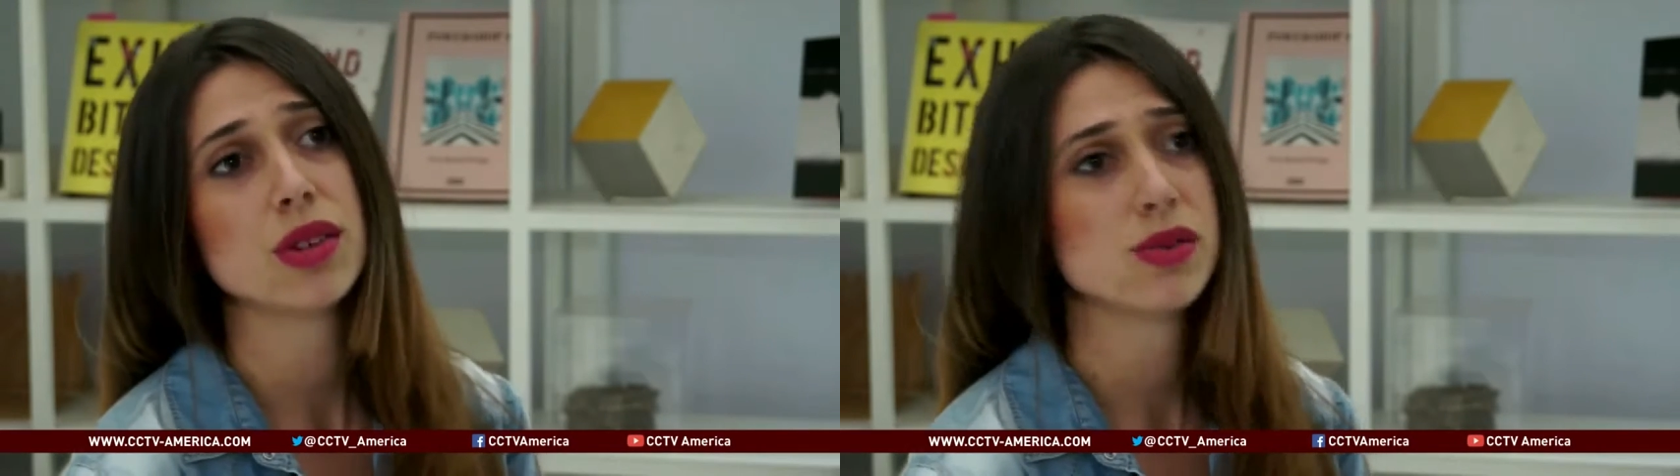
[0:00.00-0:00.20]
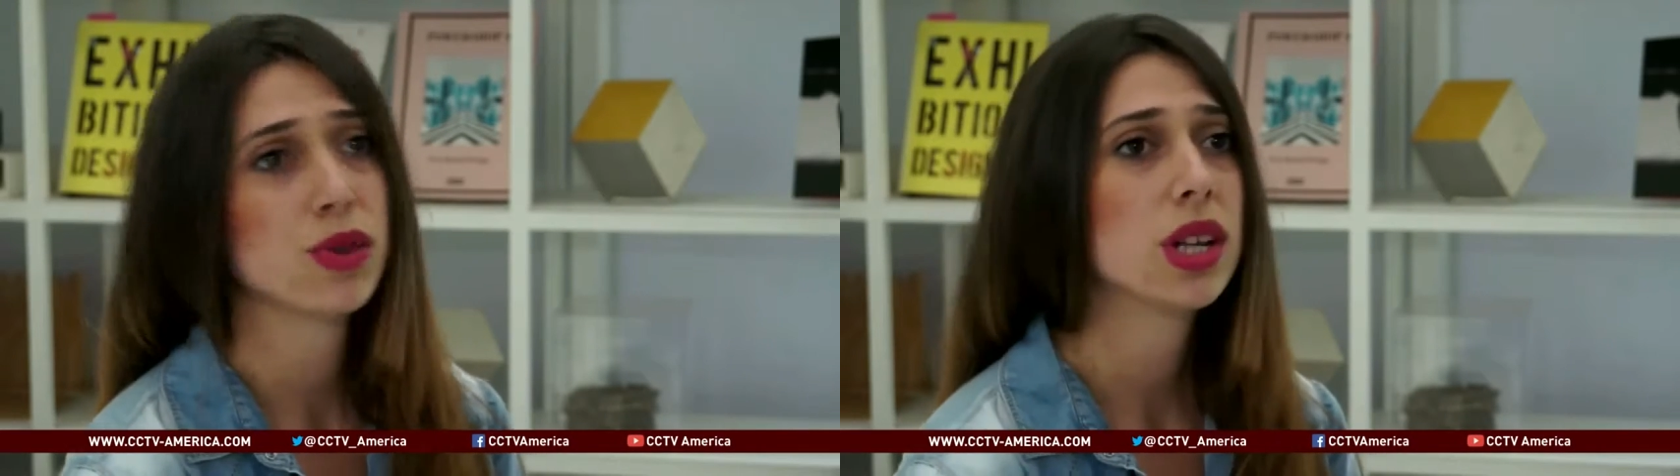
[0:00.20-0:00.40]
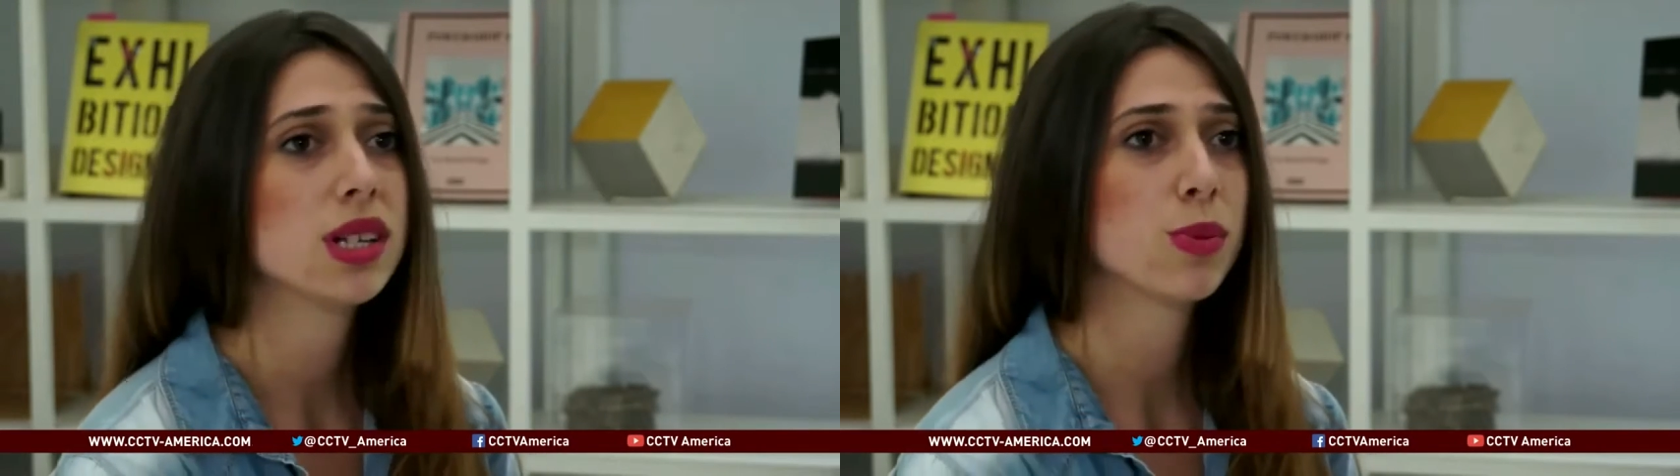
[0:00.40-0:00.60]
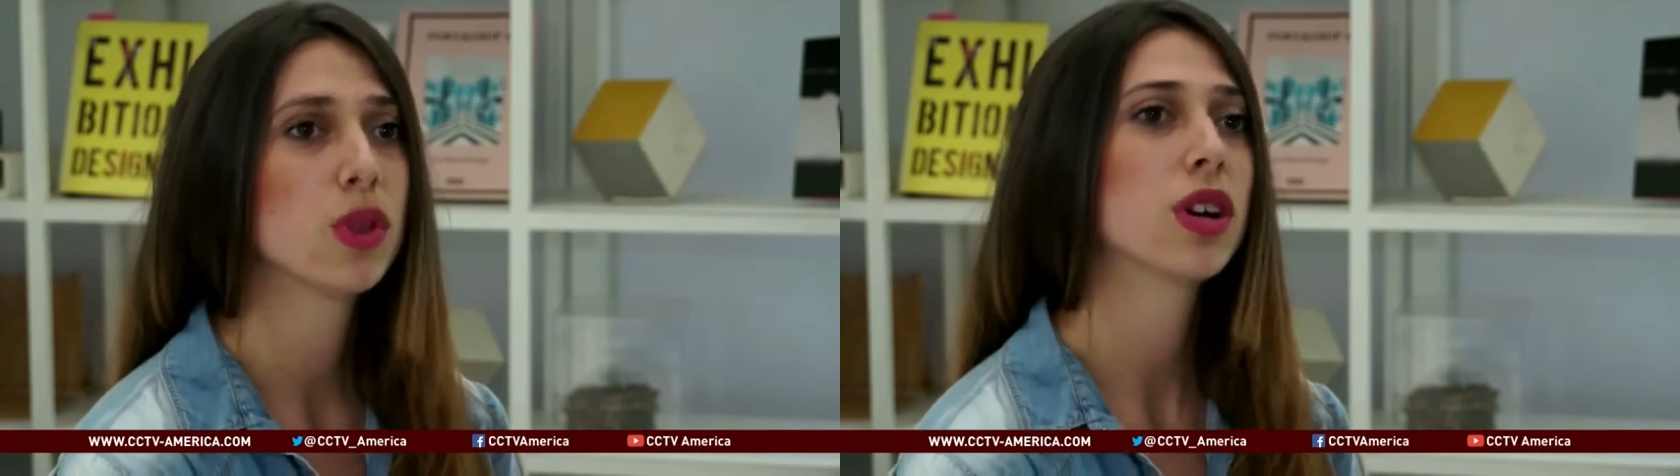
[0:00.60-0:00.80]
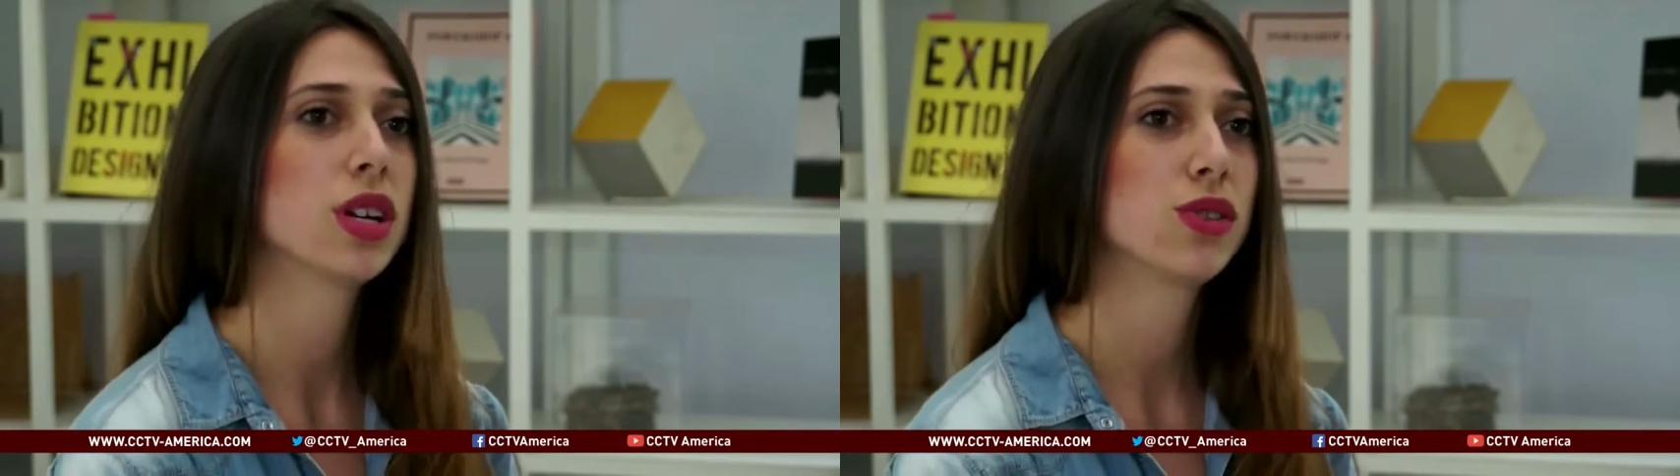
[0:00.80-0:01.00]
is a really
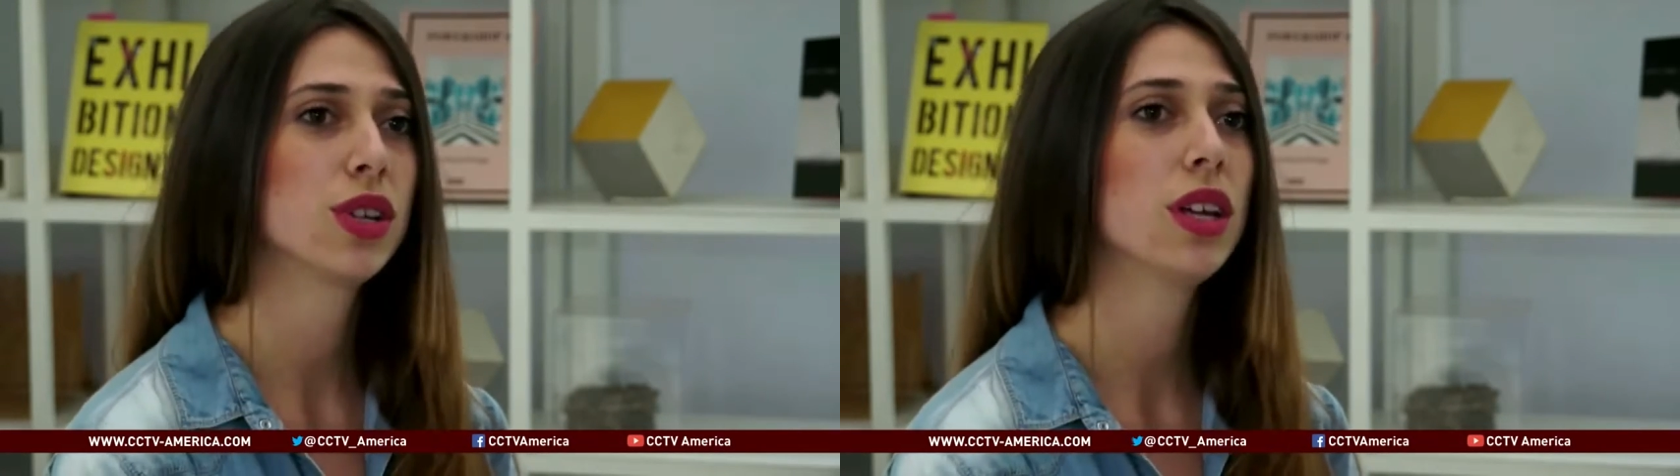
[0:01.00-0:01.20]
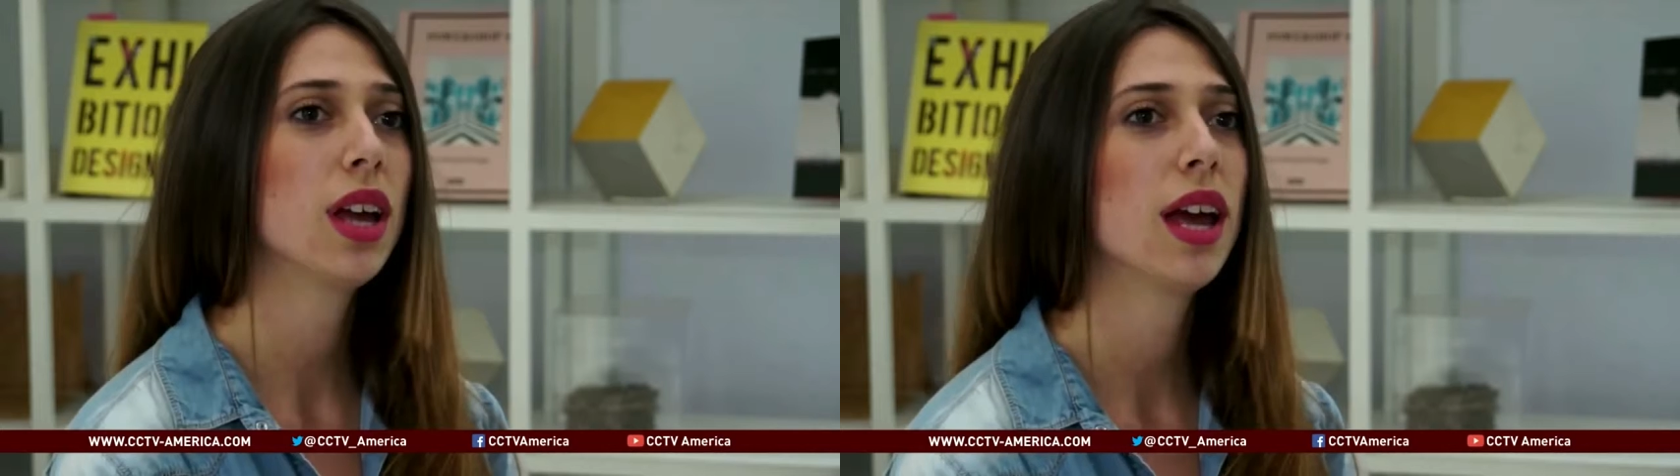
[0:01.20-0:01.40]
small country,